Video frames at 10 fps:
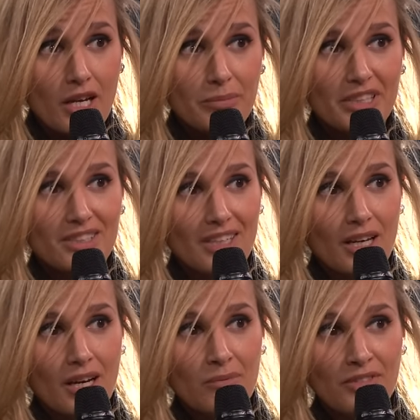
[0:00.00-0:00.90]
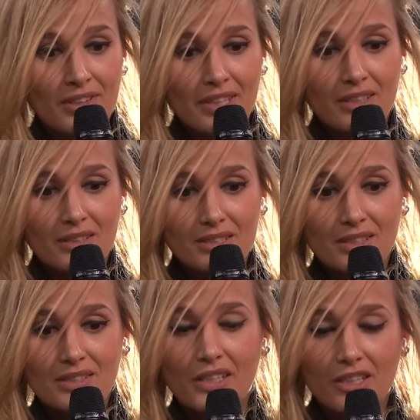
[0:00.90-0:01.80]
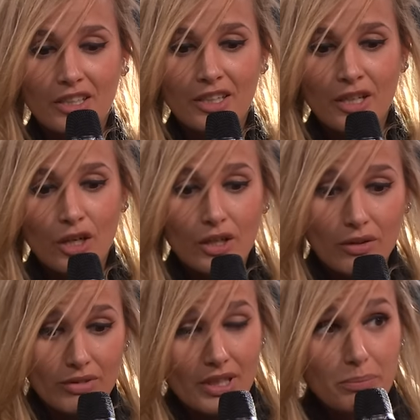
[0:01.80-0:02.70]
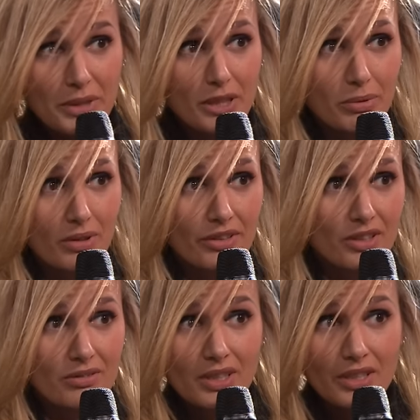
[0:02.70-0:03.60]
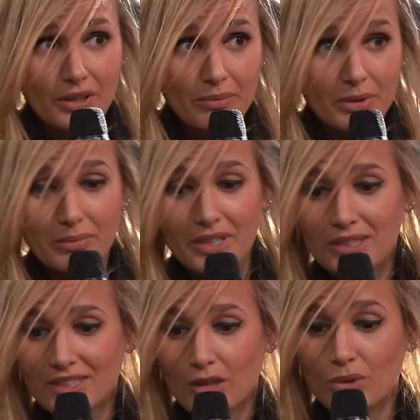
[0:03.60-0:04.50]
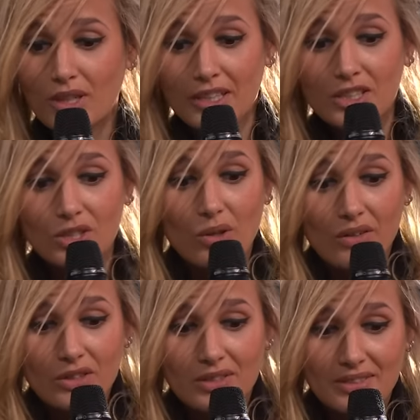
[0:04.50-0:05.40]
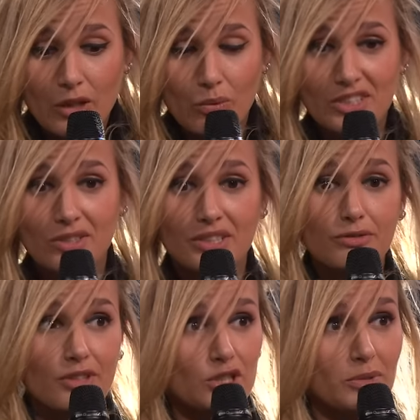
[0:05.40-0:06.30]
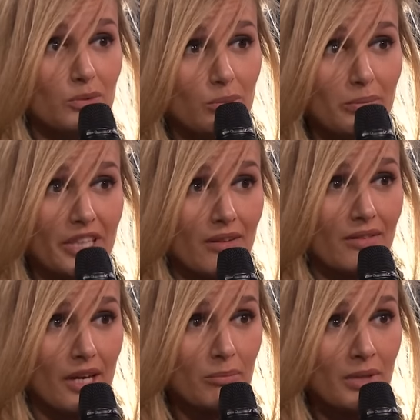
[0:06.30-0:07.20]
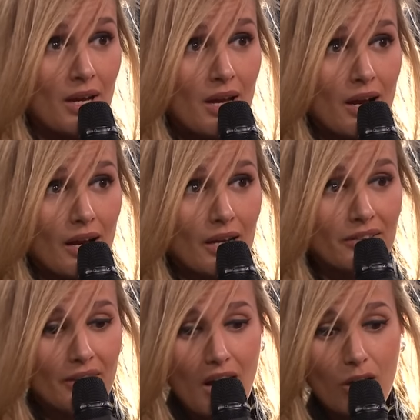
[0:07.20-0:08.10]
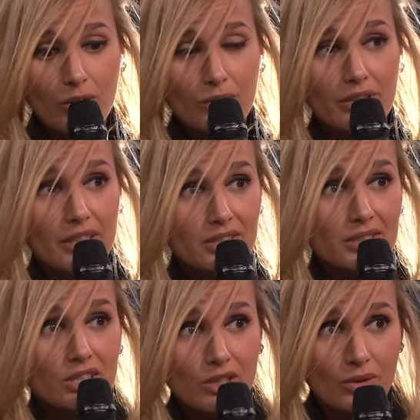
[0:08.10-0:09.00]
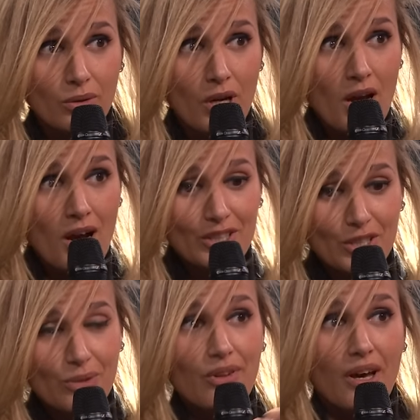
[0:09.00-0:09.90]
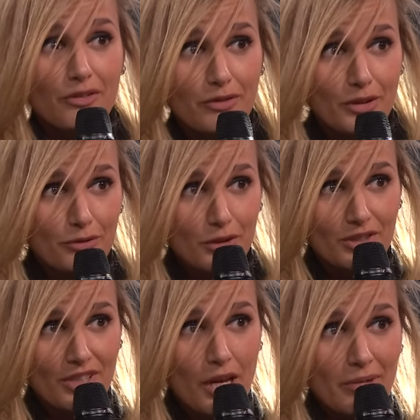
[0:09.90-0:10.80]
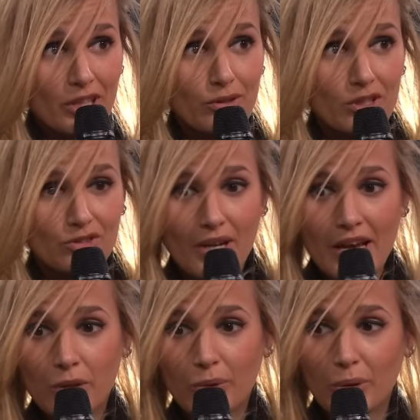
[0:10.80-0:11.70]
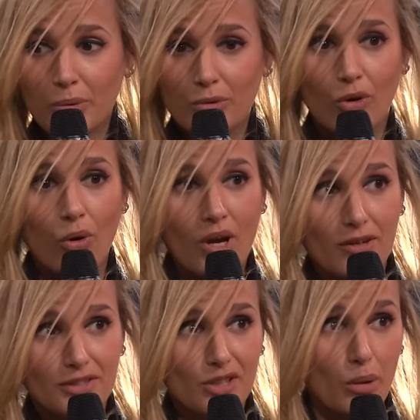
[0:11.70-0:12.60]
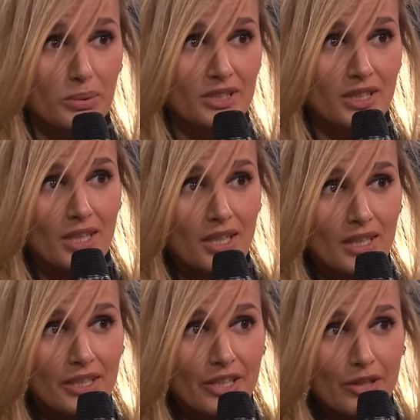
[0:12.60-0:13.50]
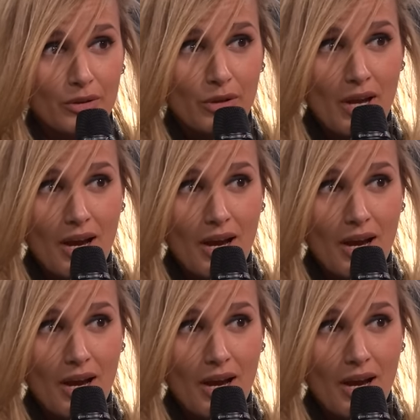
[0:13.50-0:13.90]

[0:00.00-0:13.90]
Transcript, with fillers: Because I, am thinking, since they are real people, they're real human beings. I would like to understand what's the difference between me and them and how you get to do that for the first time and cross the line where we would all have stopped, you know.